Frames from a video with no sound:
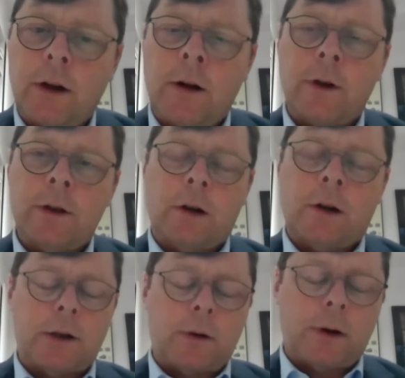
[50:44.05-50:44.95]
university
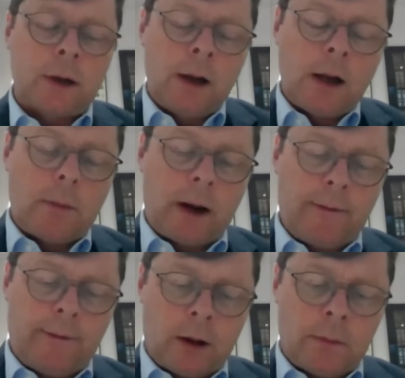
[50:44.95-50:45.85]
graduation are by
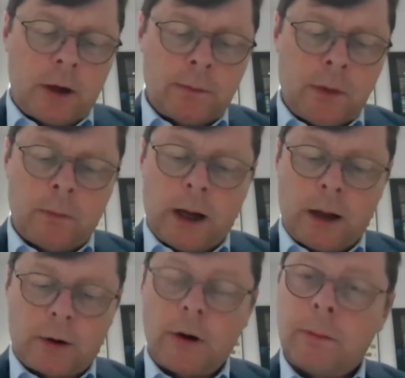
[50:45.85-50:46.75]
far the most
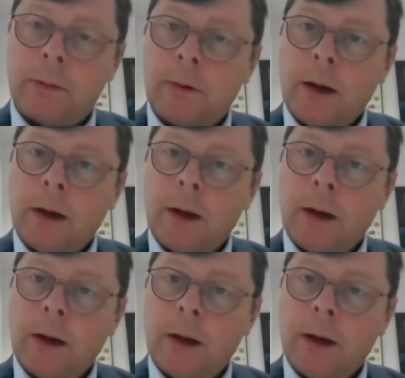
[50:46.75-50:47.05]
mobile group